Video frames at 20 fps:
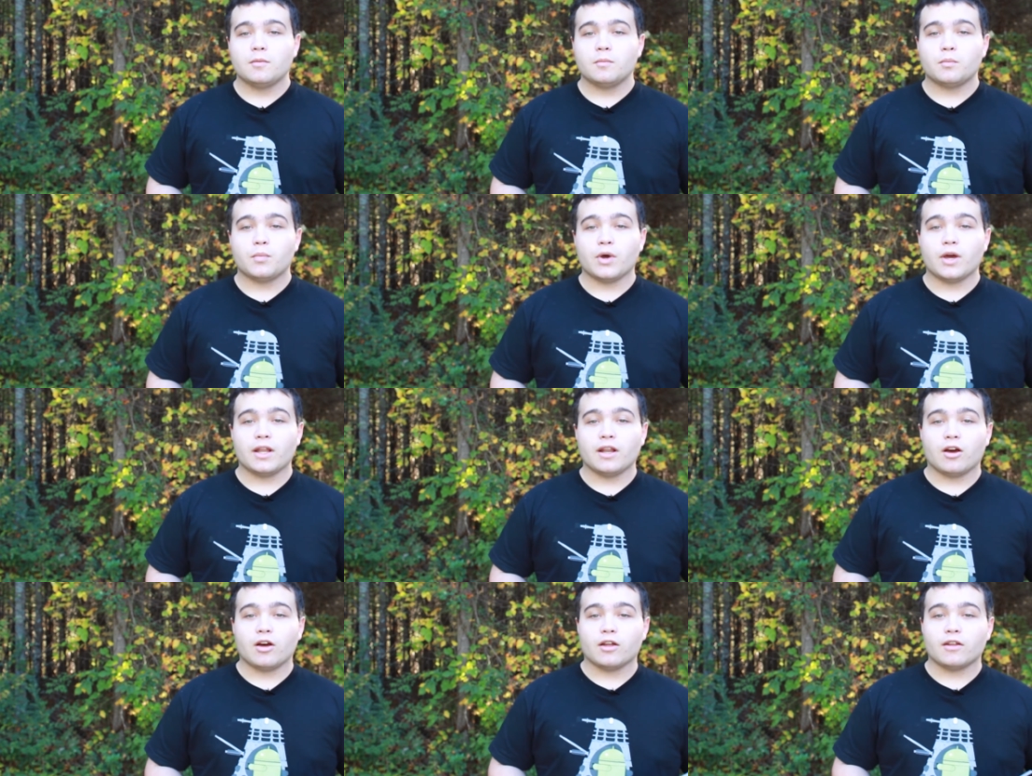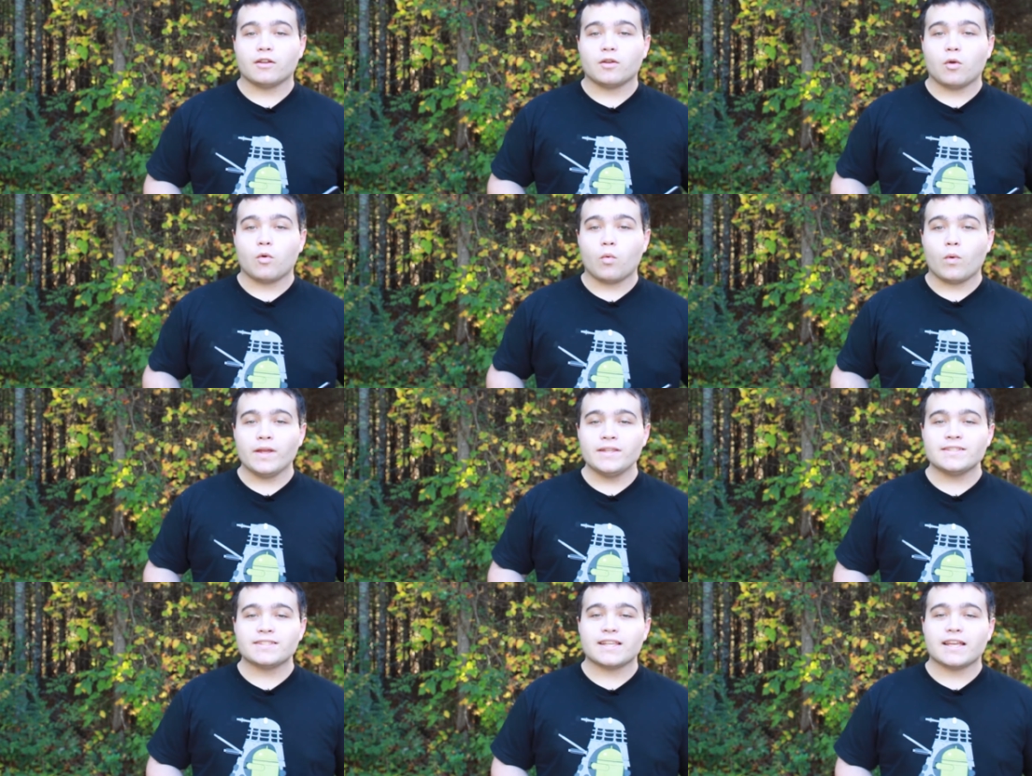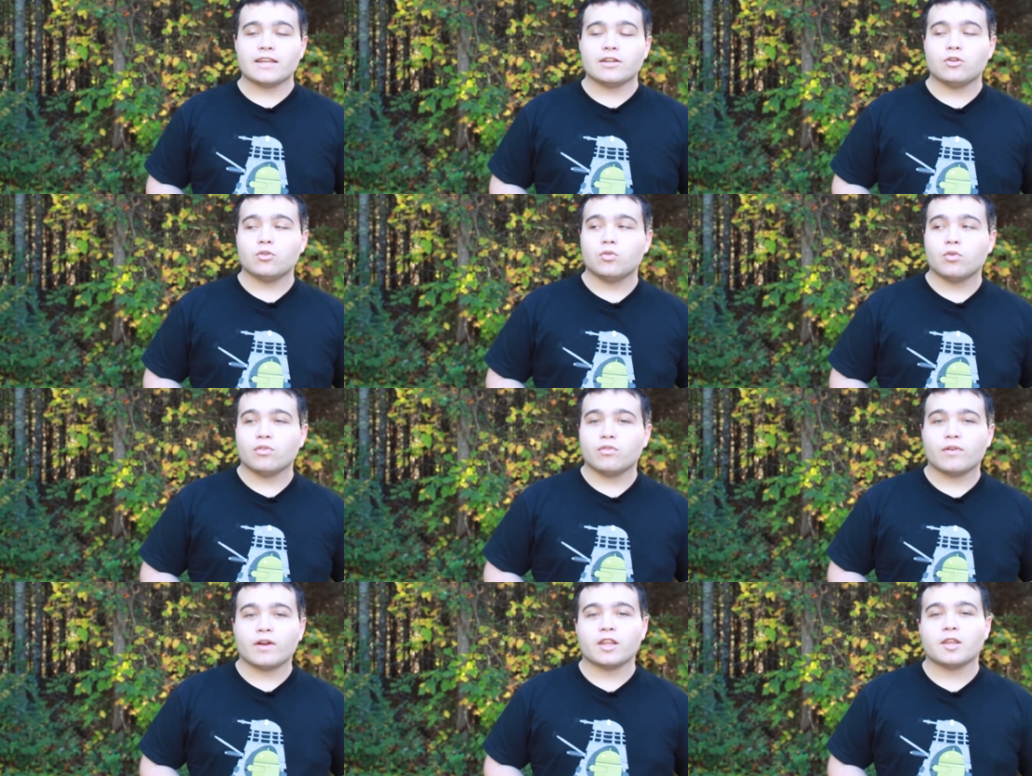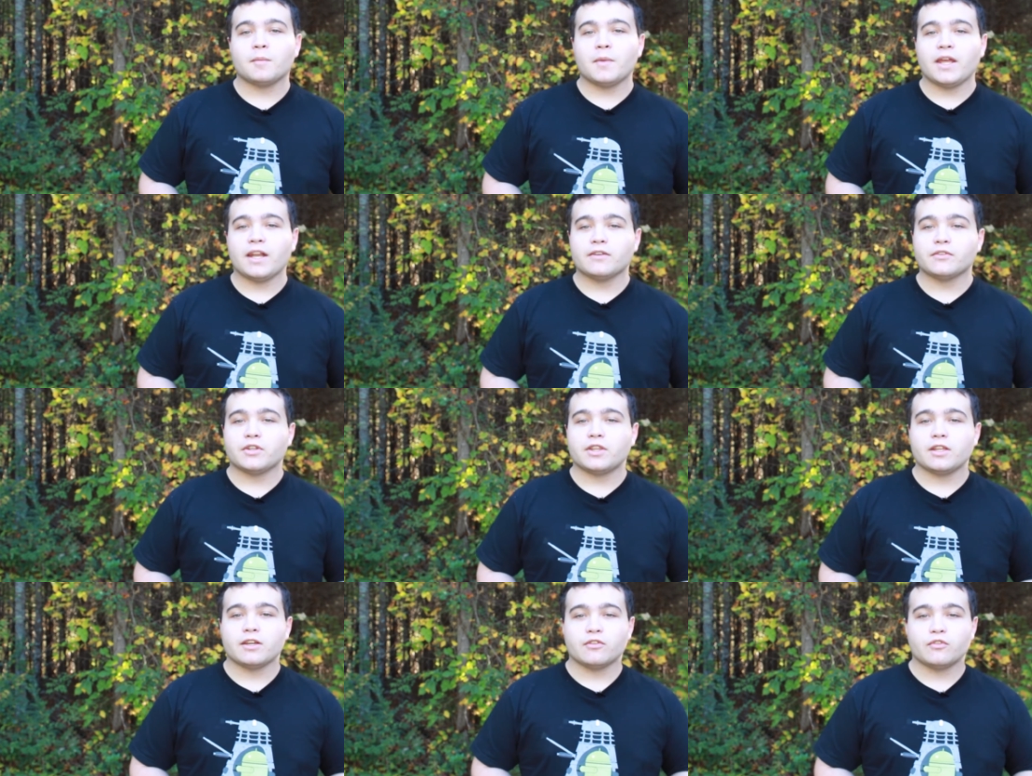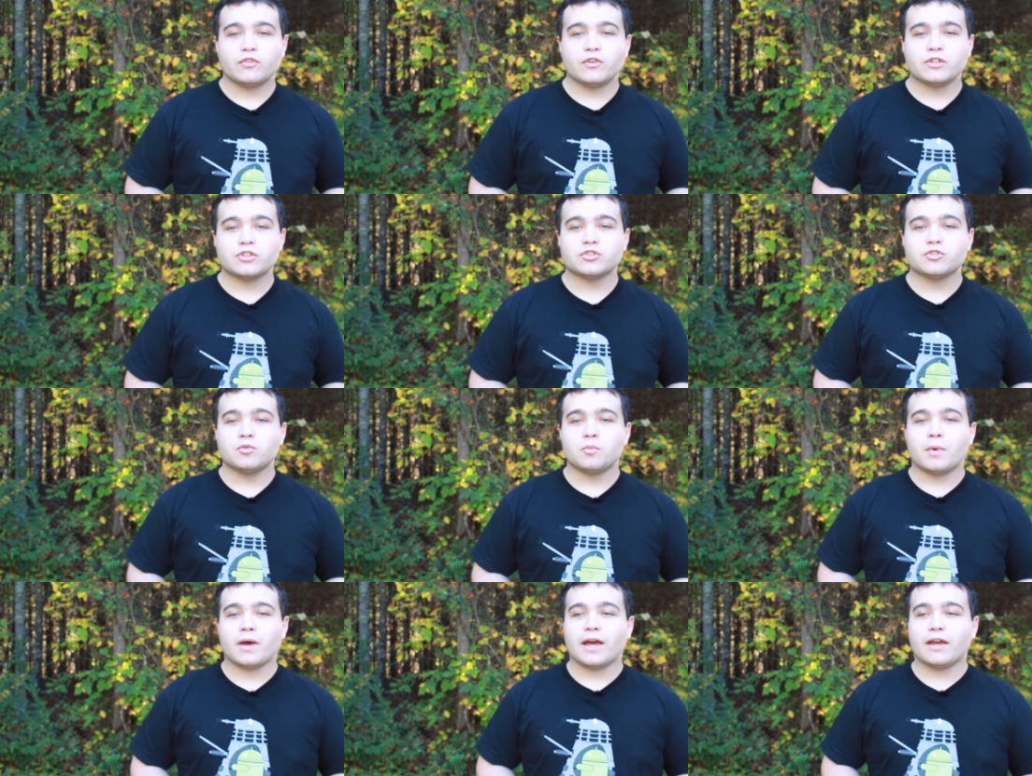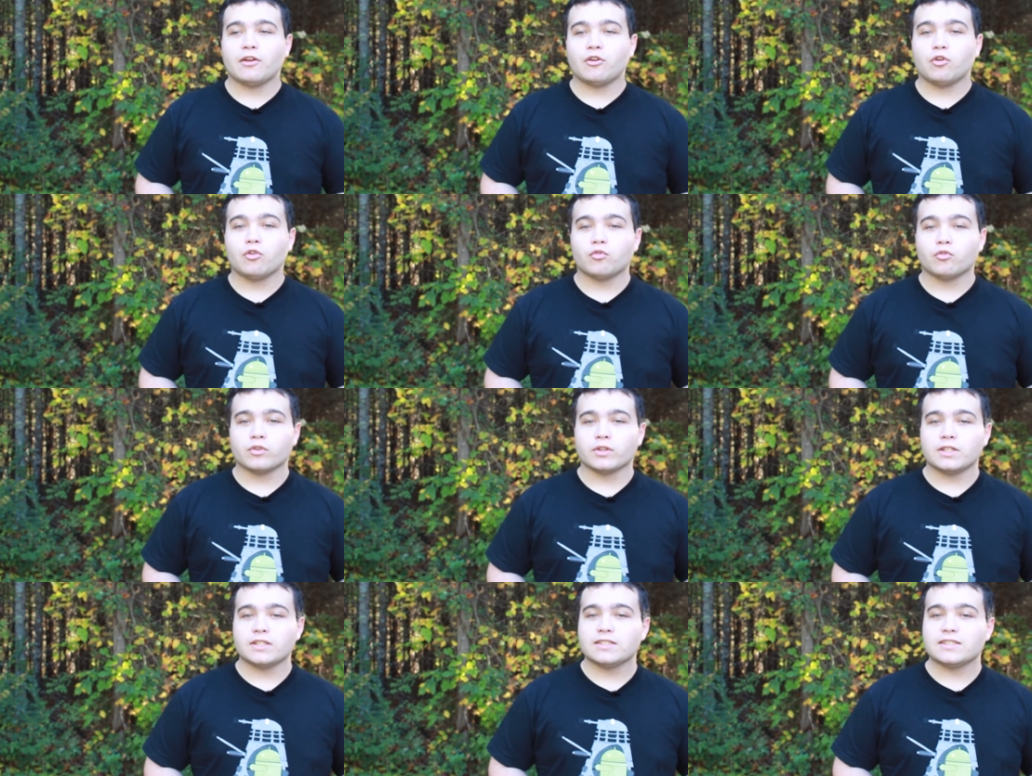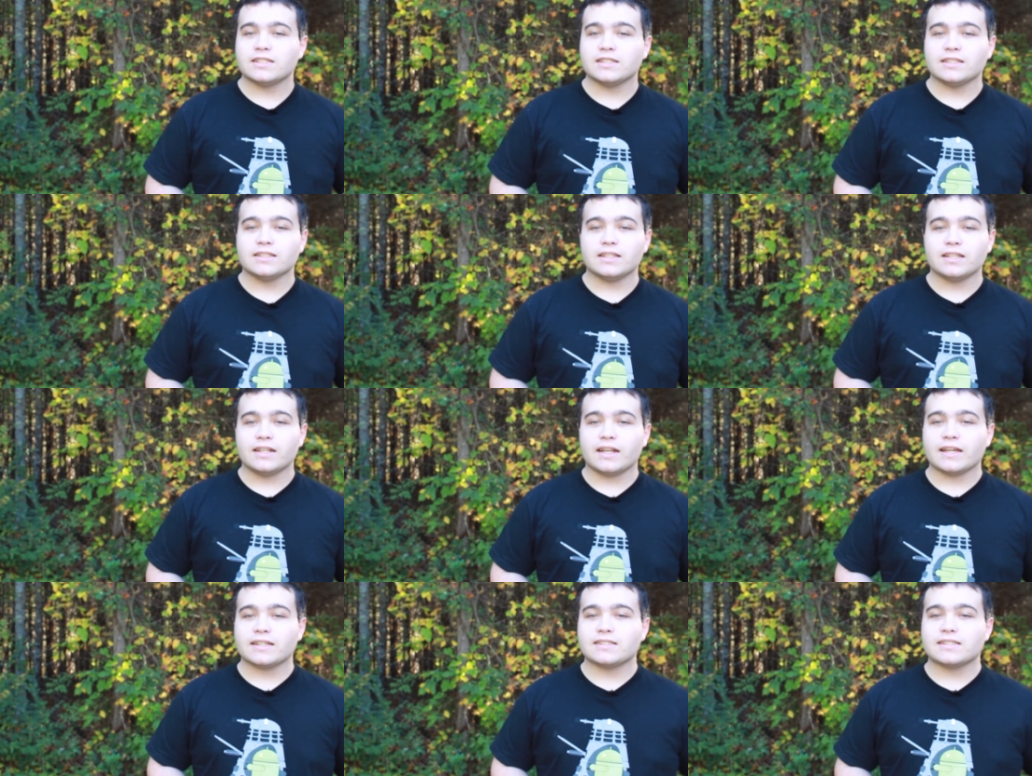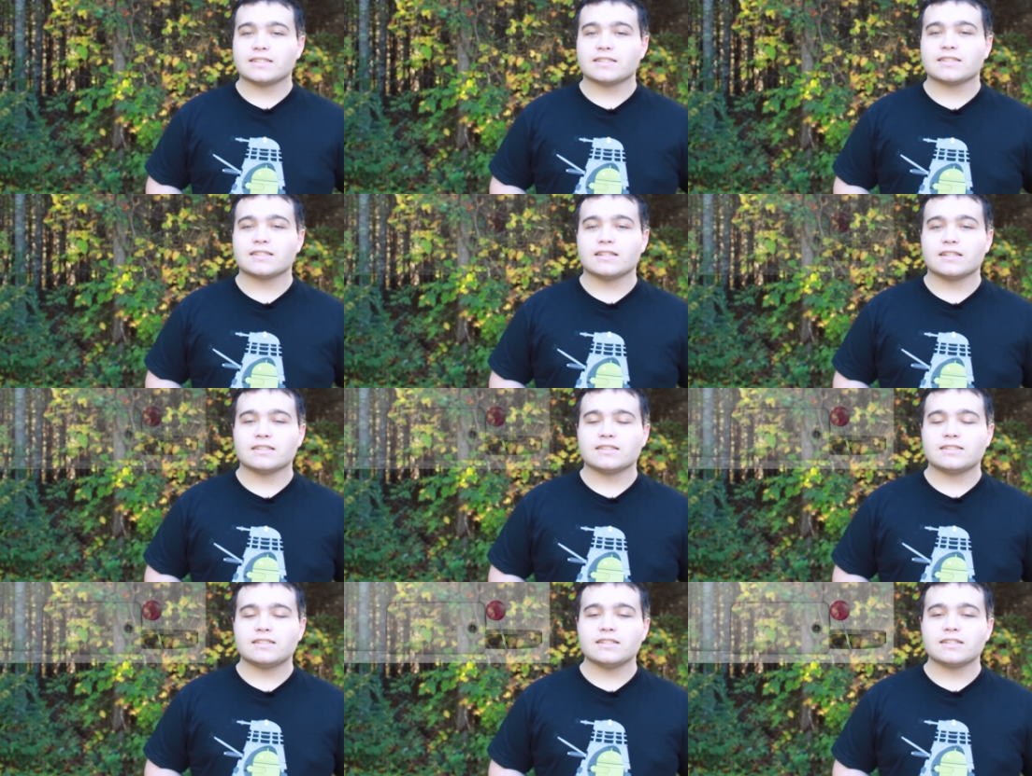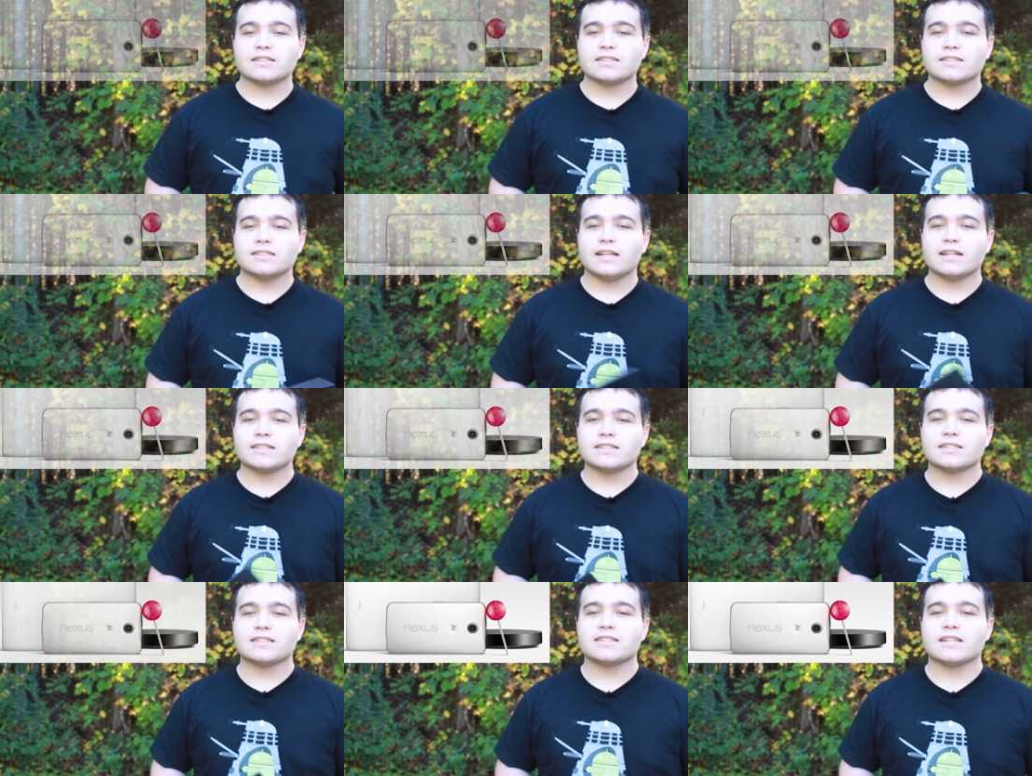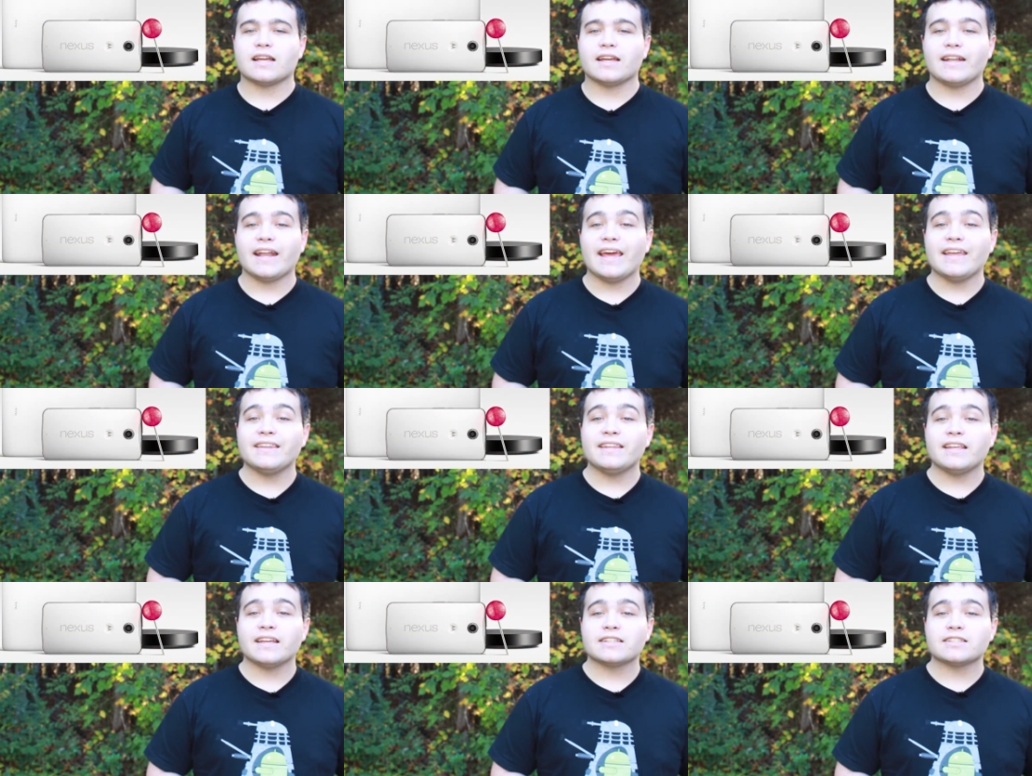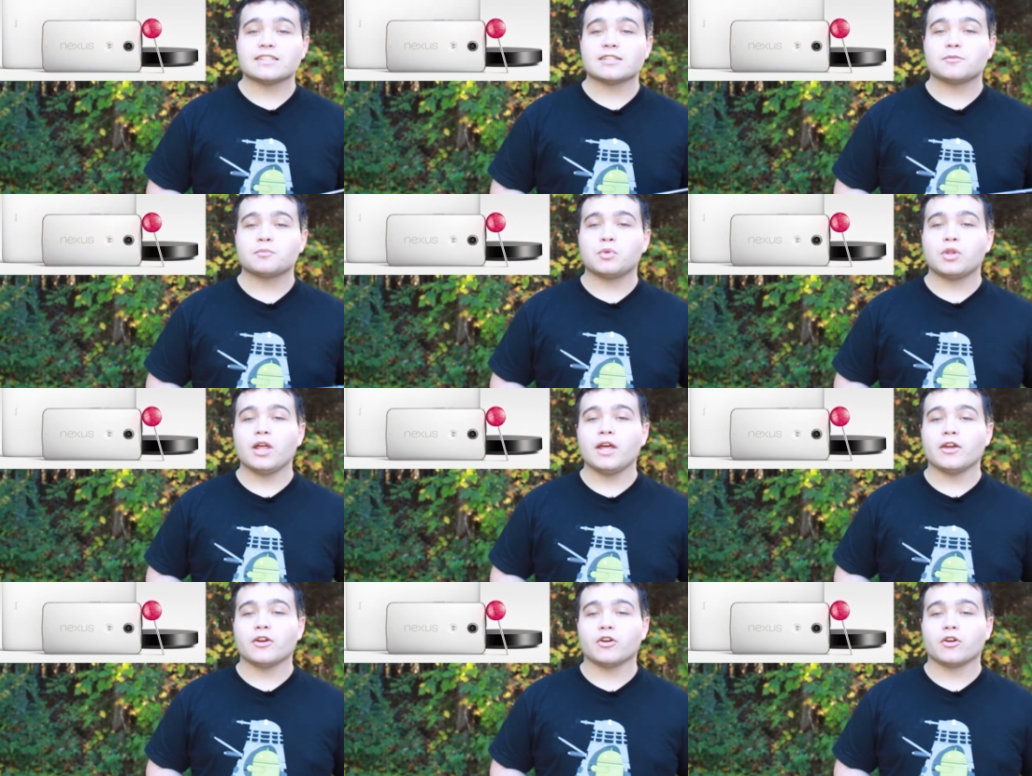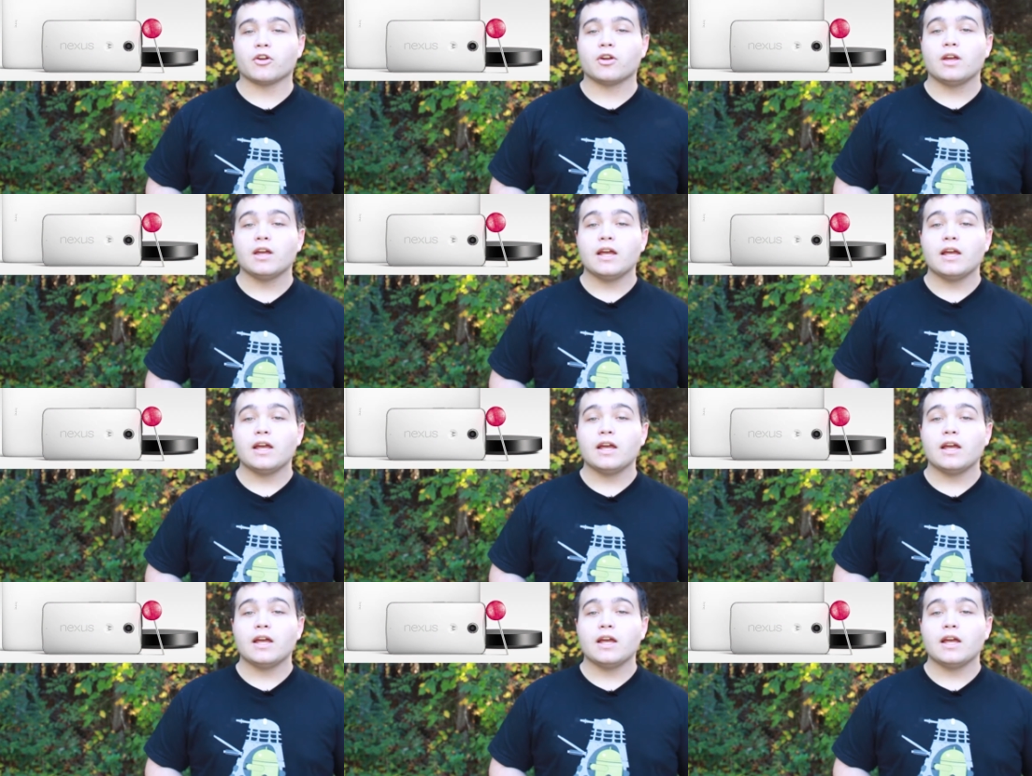But on Wednesday, Google finally made everything official by releasing the Nexus 6, Nexus 9, and the Nexus Player,